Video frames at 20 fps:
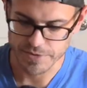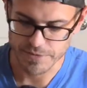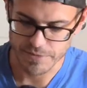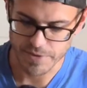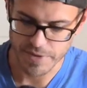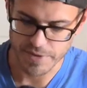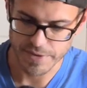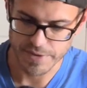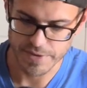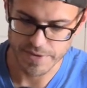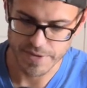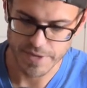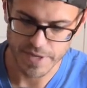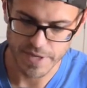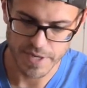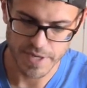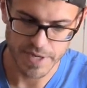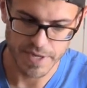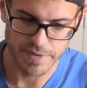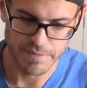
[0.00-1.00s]
run
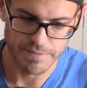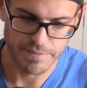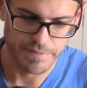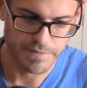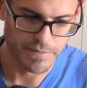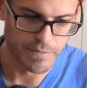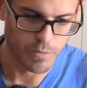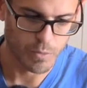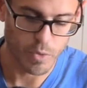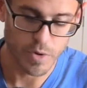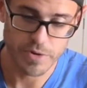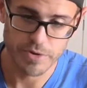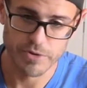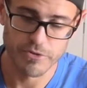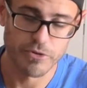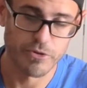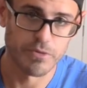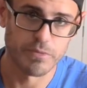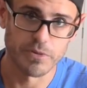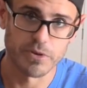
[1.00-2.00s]
1
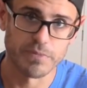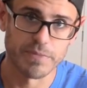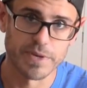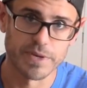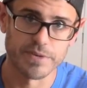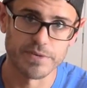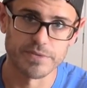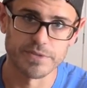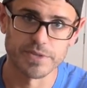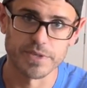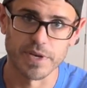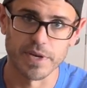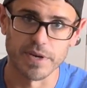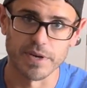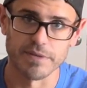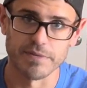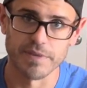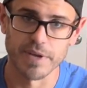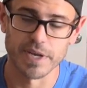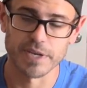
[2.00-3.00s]
to 2 millimeters
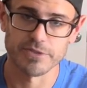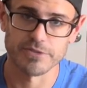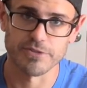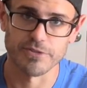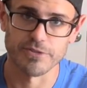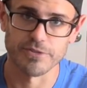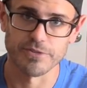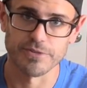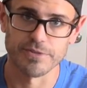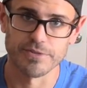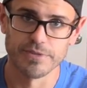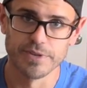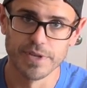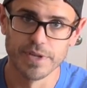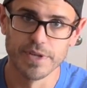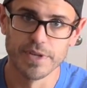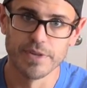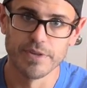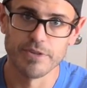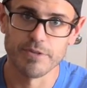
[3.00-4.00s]
of external
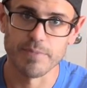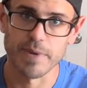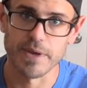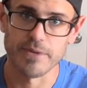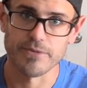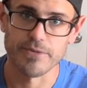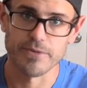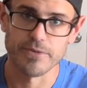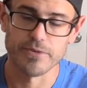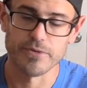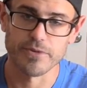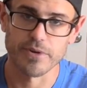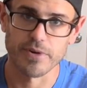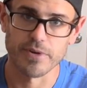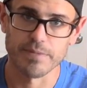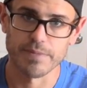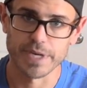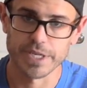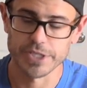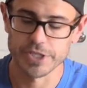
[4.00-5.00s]
spacers
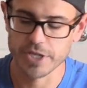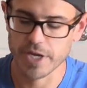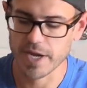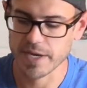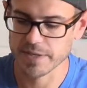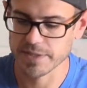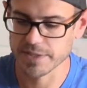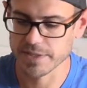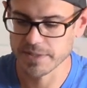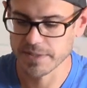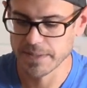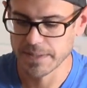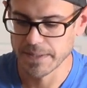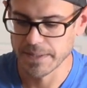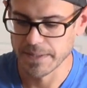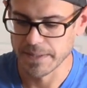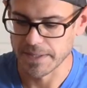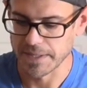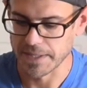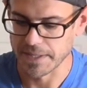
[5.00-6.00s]
on my shocks,
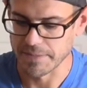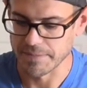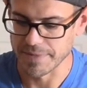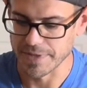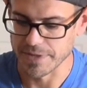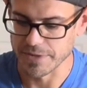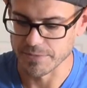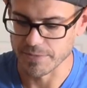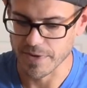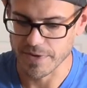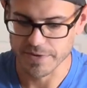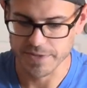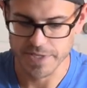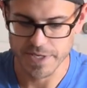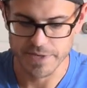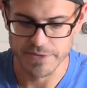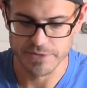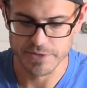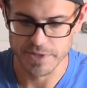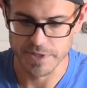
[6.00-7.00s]
as well as I
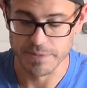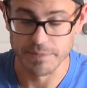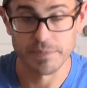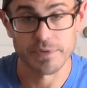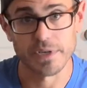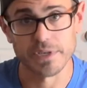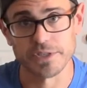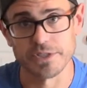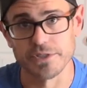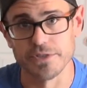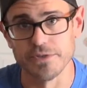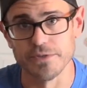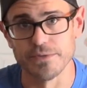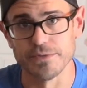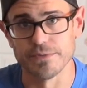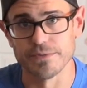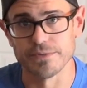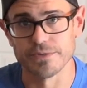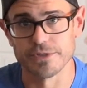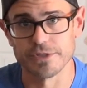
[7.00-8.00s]
use the +2
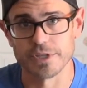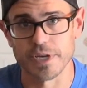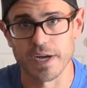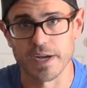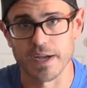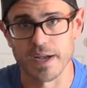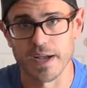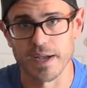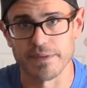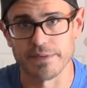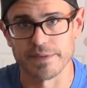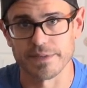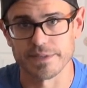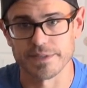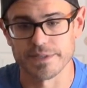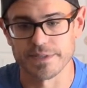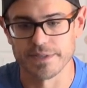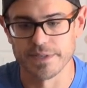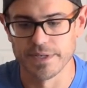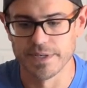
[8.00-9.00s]
shock
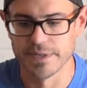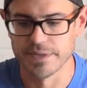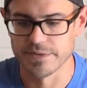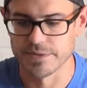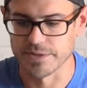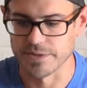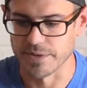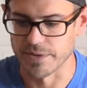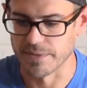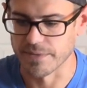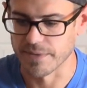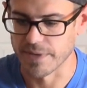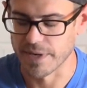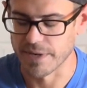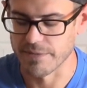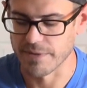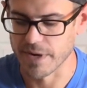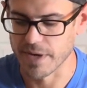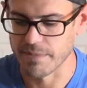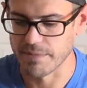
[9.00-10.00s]
eyelets. So I
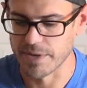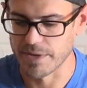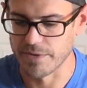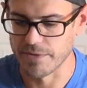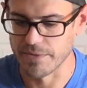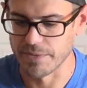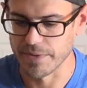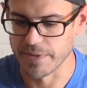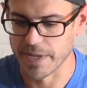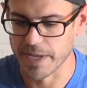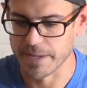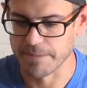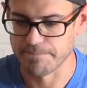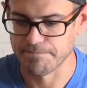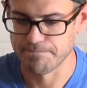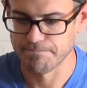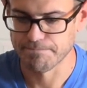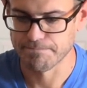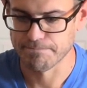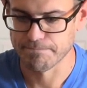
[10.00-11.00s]
recommend doing
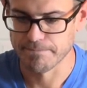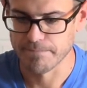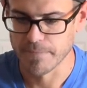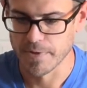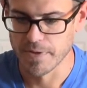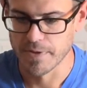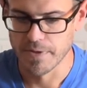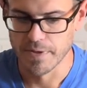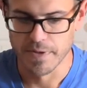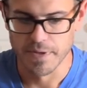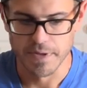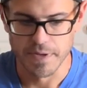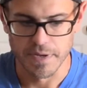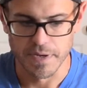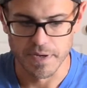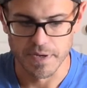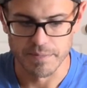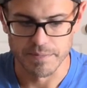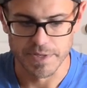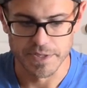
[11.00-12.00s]

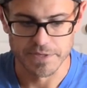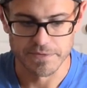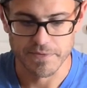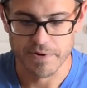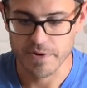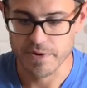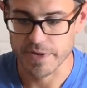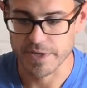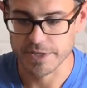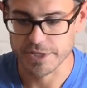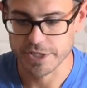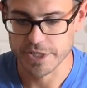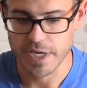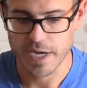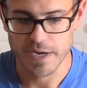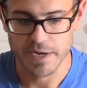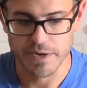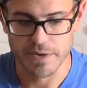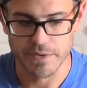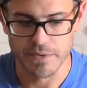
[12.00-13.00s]
that. As far as
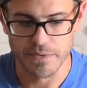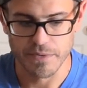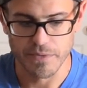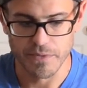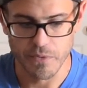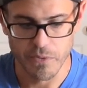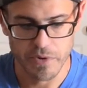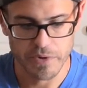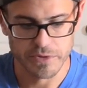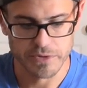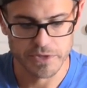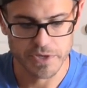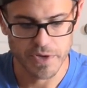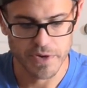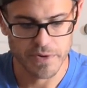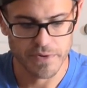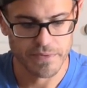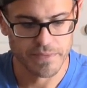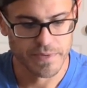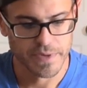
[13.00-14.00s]
shock oils
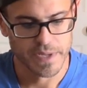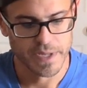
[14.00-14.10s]
go,